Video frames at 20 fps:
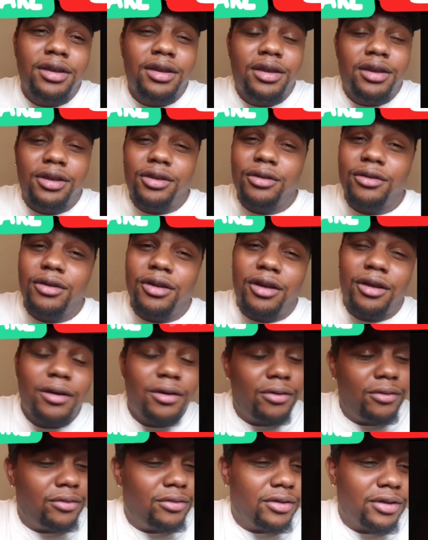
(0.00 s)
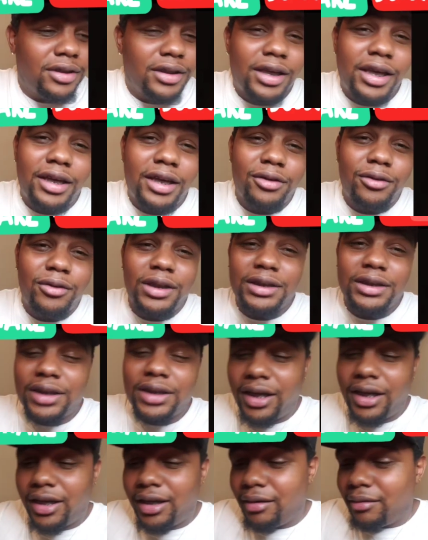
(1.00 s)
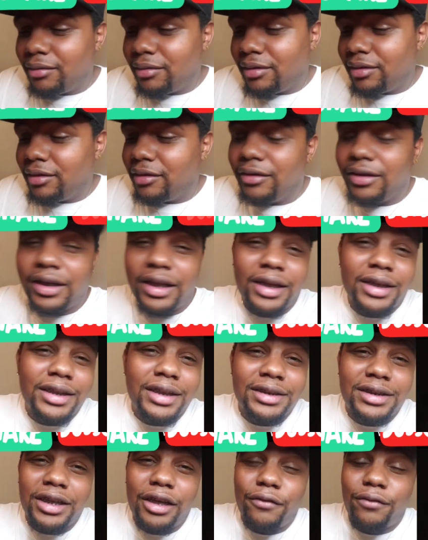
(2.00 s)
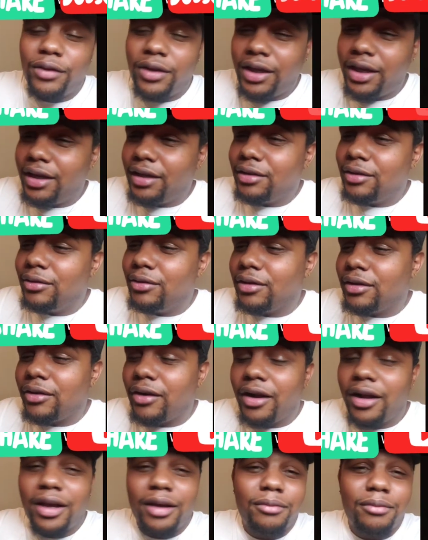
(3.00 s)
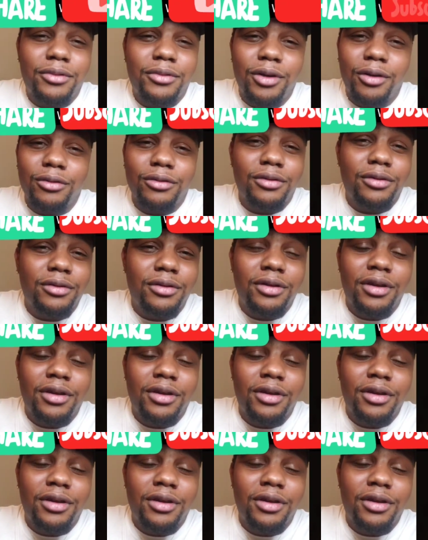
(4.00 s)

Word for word: You know, can't do the time. Like they say, if you can't do the crime, don't do.